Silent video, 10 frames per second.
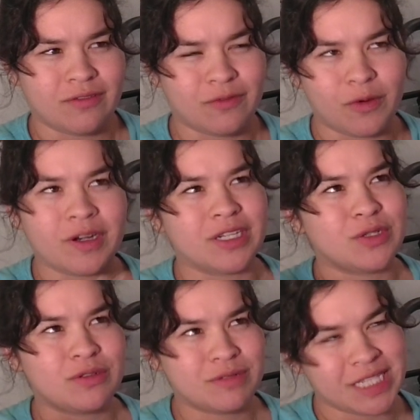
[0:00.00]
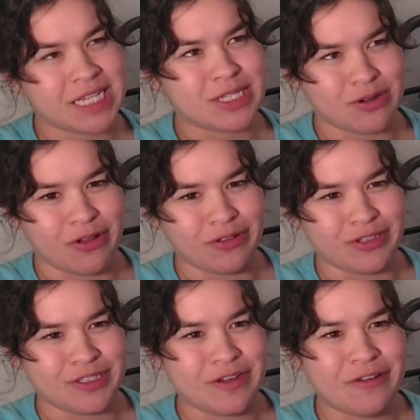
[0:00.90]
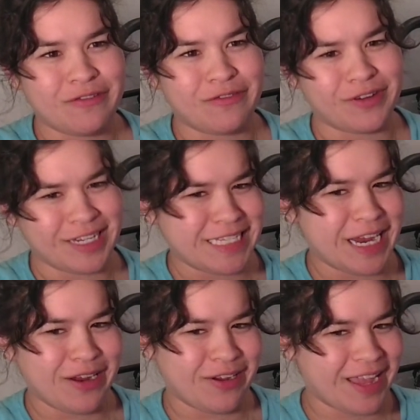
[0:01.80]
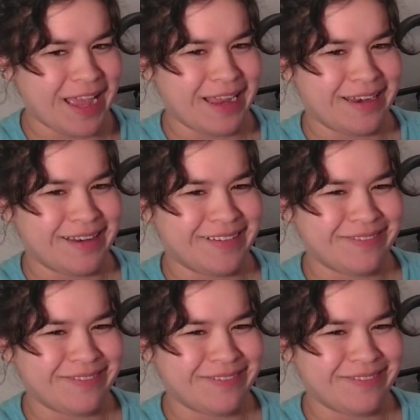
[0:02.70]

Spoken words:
to $6 for an entire can.